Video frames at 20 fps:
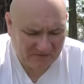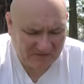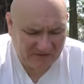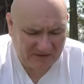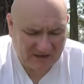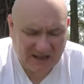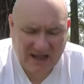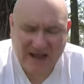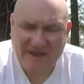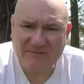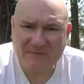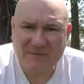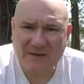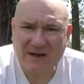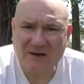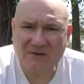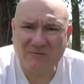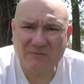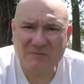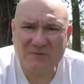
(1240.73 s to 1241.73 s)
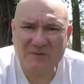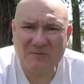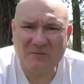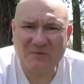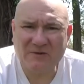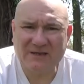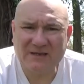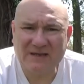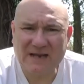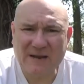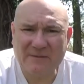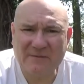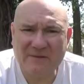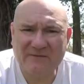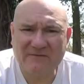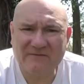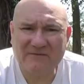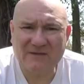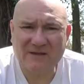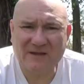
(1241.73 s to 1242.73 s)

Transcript: for the life of me, I don't remember what the name of